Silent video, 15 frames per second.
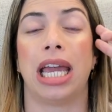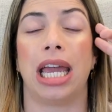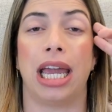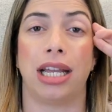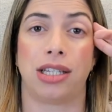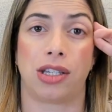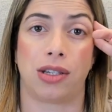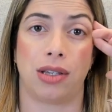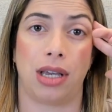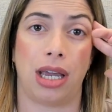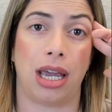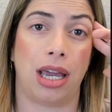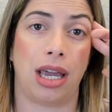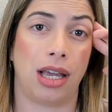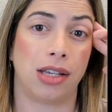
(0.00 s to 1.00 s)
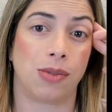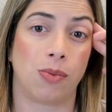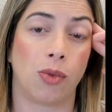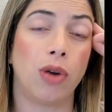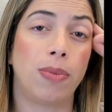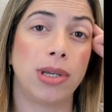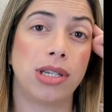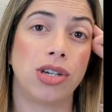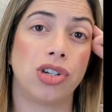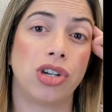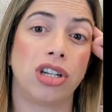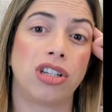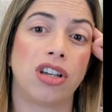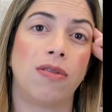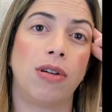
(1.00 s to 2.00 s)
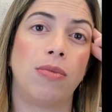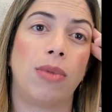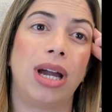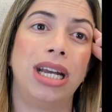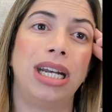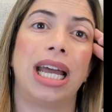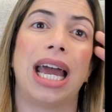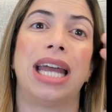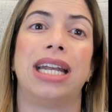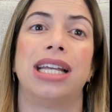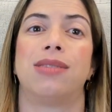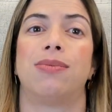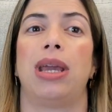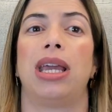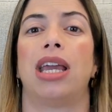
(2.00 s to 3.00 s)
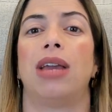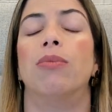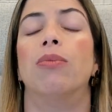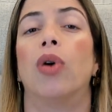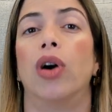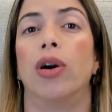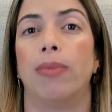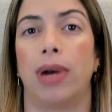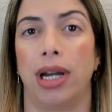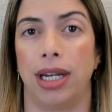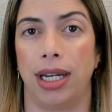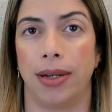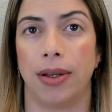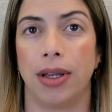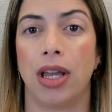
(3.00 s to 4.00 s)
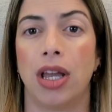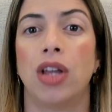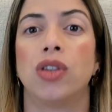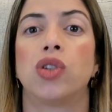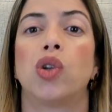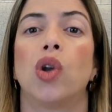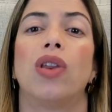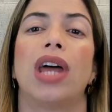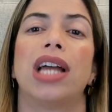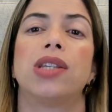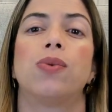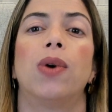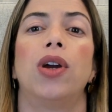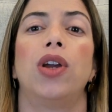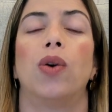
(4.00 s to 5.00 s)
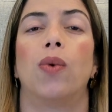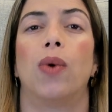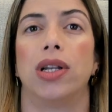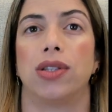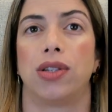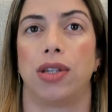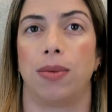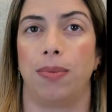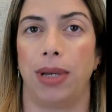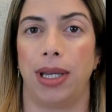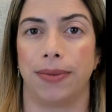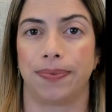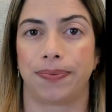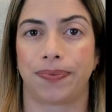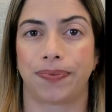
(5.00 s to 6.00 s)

It is more positioned on top of mind and is making more money. So that's where you want to be.